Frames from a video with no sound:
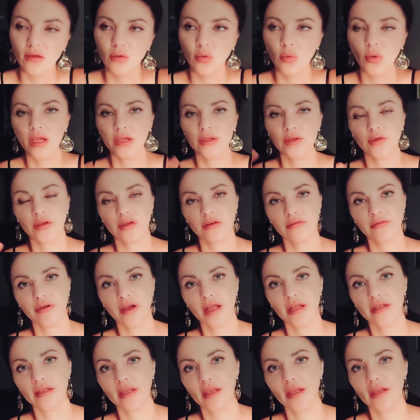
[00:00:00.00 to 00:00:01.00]
where you can
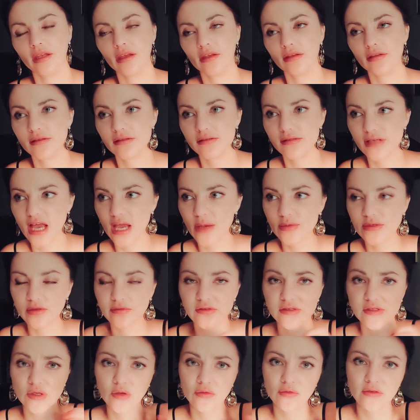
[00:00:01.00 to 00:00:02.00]
find any types
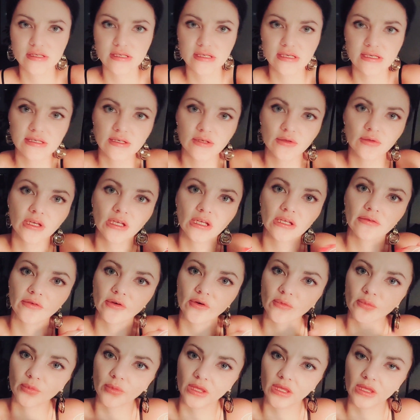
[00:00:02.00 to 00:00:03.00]
of services you need
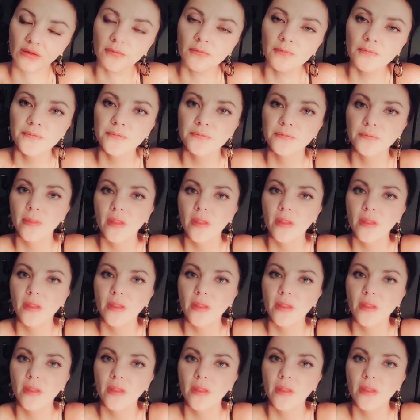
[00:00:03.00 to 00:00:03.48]
from me.